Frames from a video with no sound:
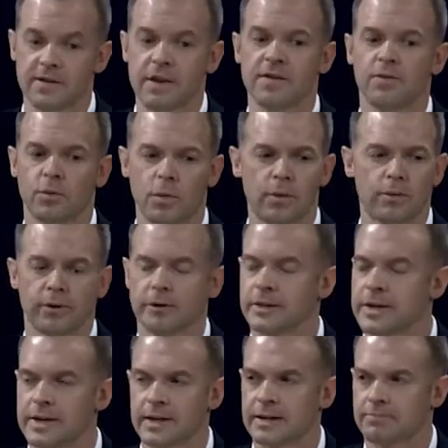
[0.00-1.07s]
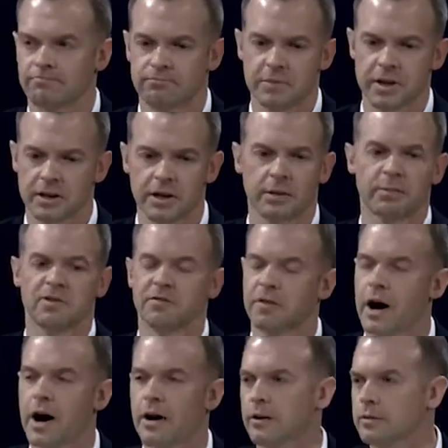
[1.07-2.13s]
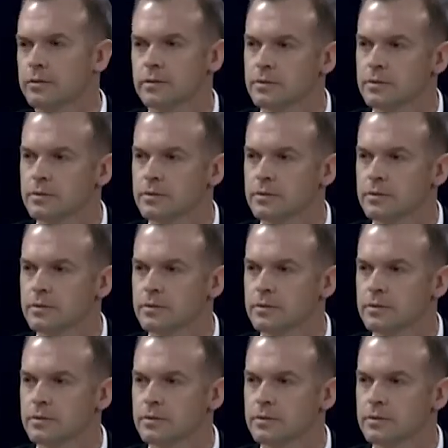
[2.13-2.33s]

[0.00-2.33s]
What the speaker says: even when we were taking incoming fire.